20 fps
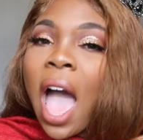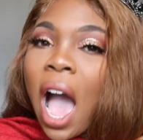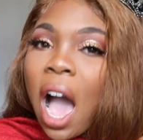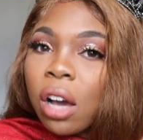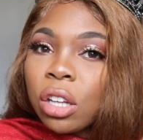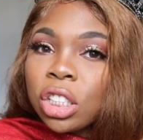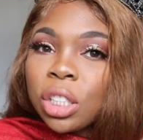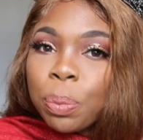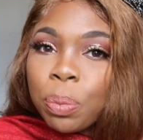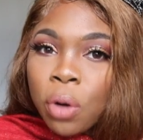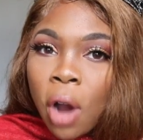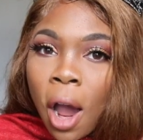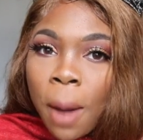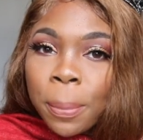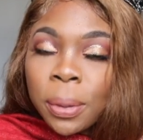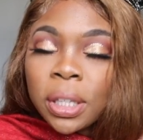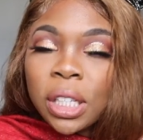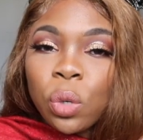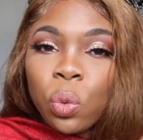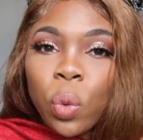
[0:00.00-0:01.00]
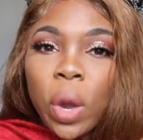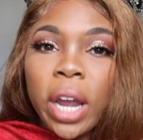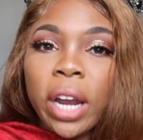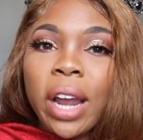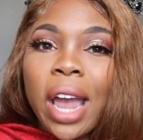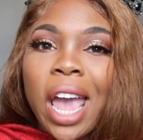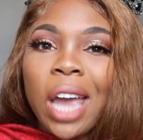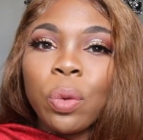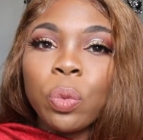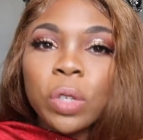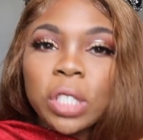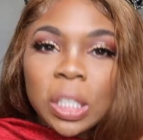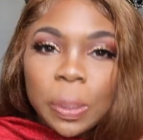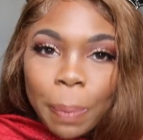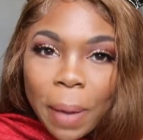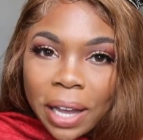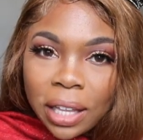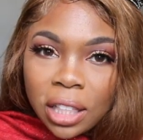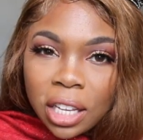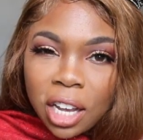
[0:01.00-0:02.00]
how to properly wear and
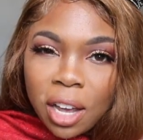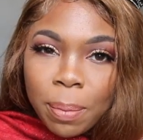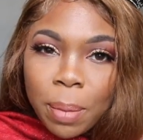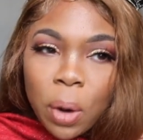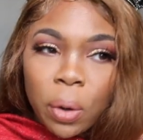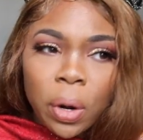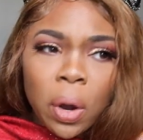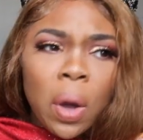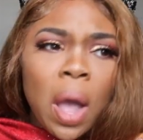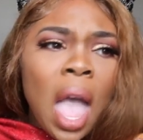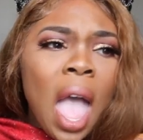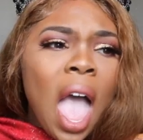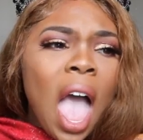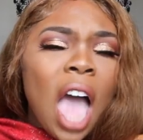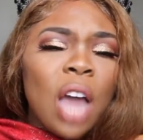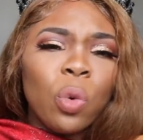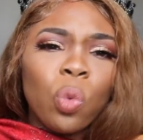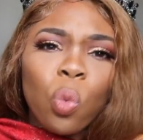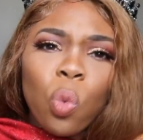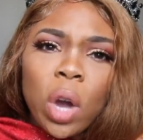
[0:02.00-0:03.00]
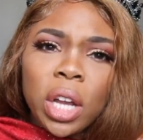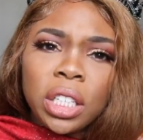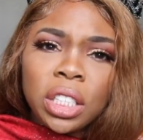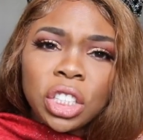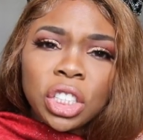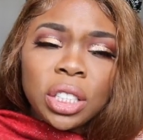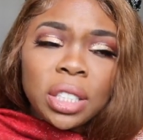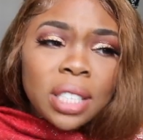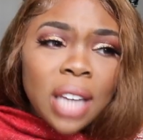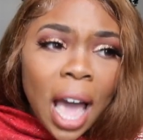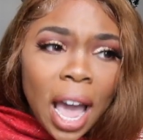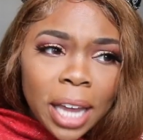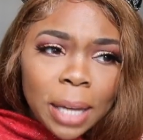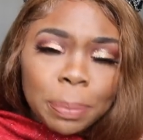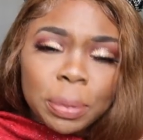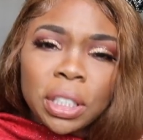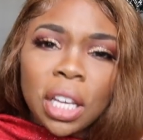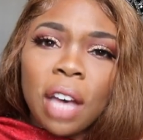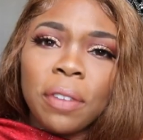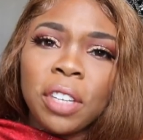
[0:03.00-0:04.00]
respect the kimono and which
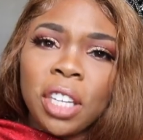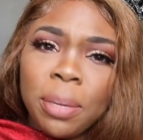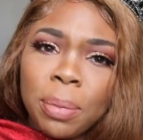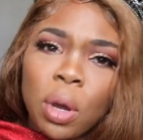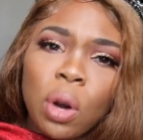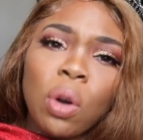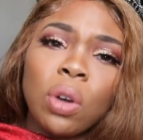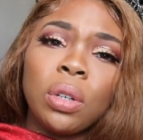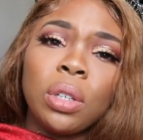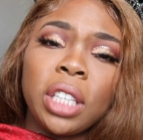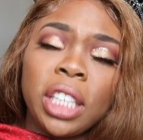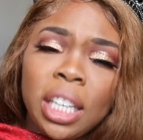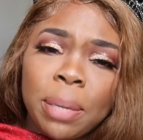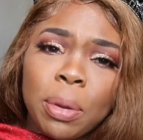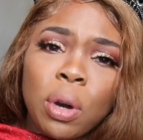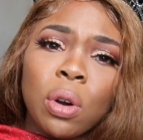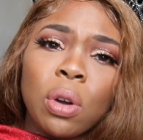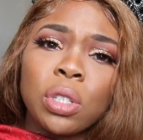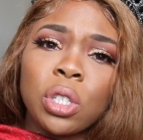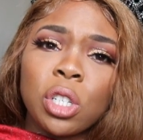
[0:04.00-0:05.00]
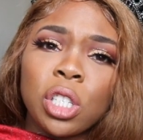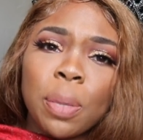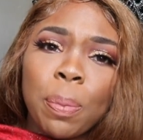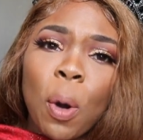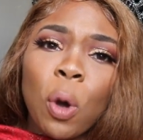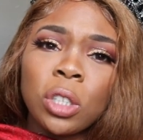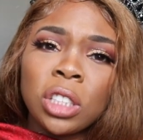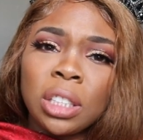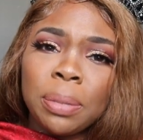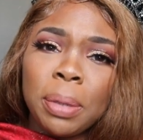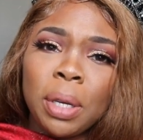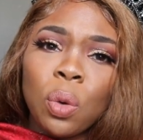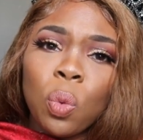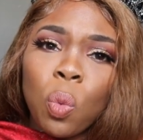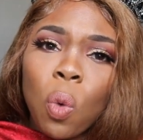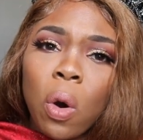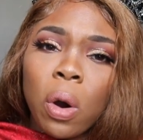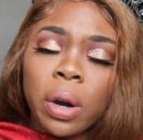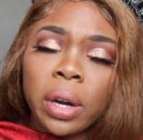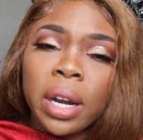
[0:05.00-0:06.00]
types of kimonos are supposed to
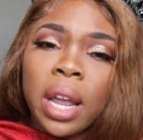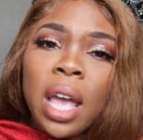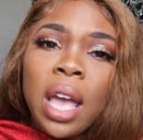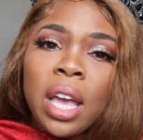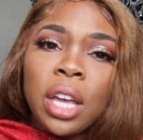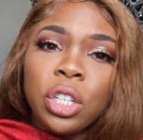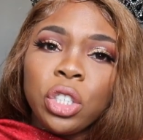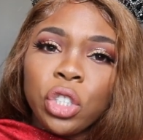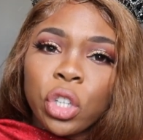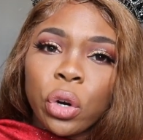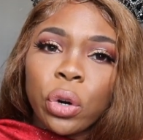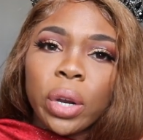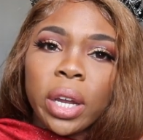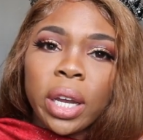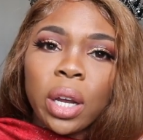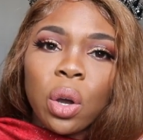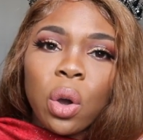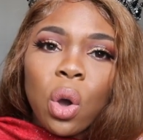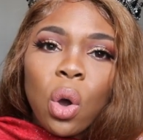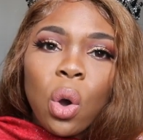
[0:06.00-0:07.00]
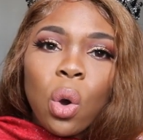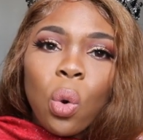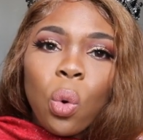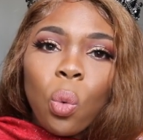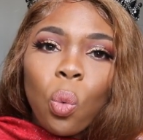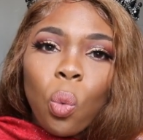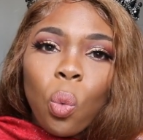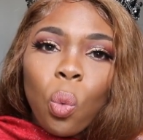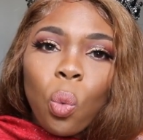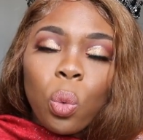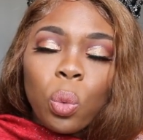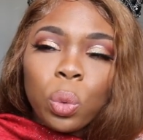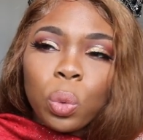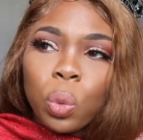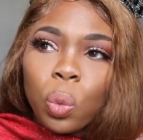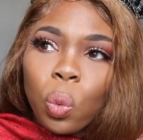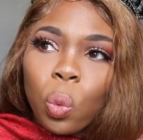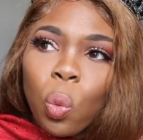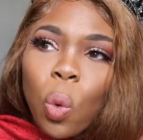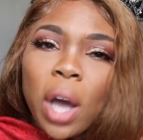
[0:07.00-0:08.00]
be worn during
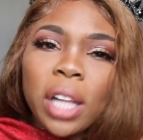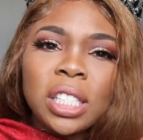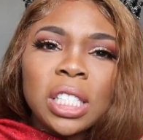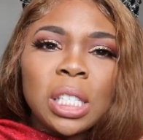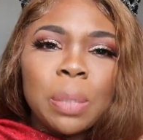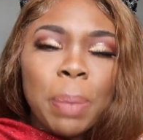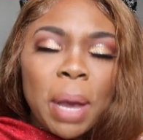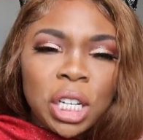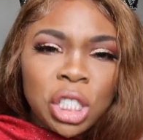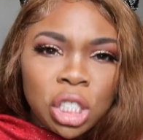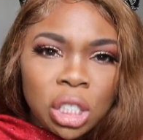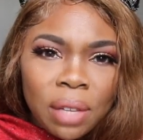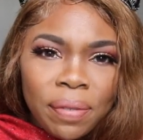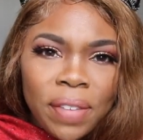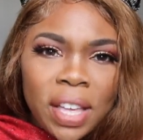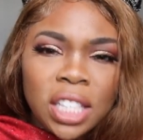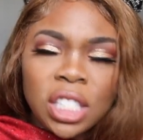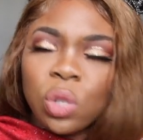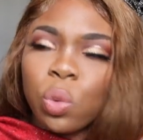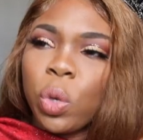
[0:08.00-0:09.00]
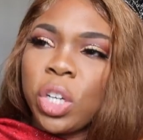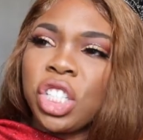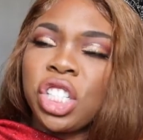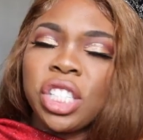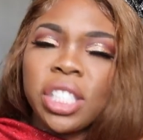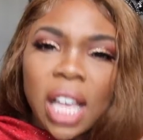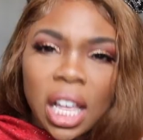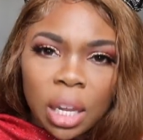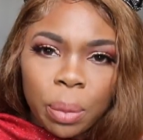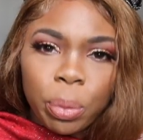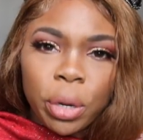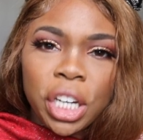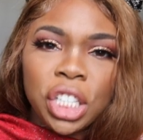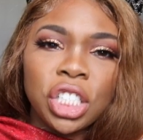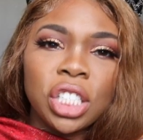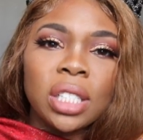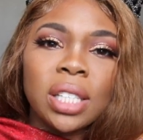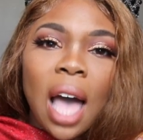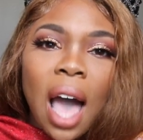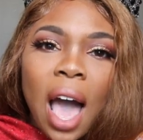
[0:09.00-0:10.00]
what special events, which
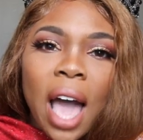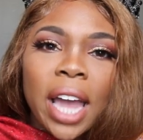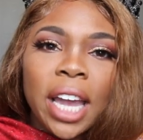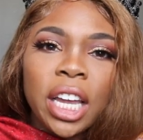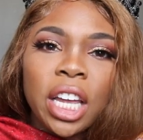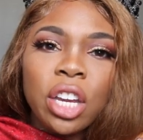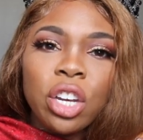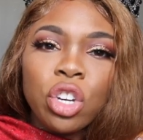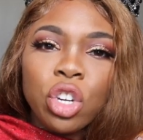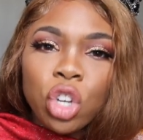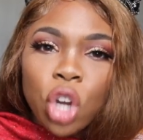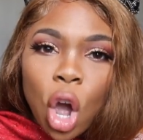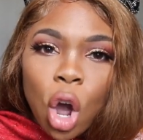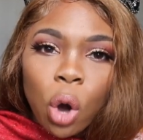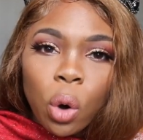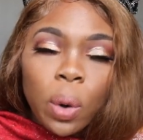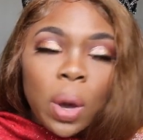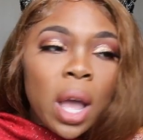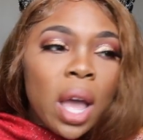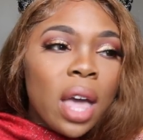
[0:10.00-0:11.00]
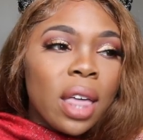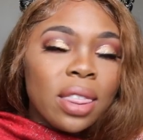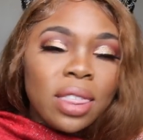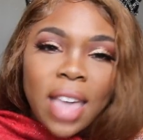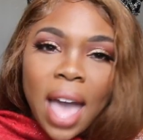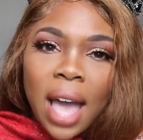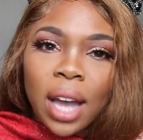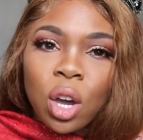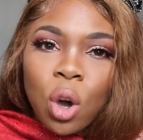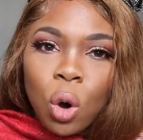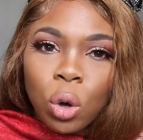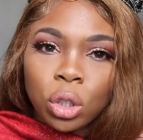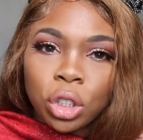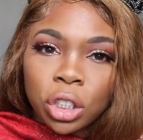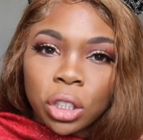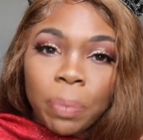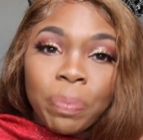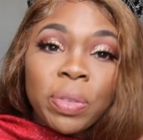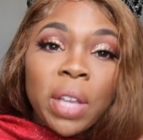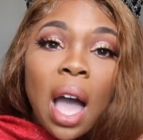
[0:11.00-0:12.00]
celebrations. I know that
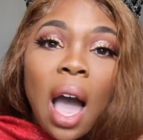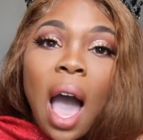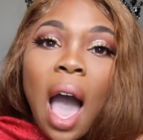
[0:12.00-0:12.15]
culture.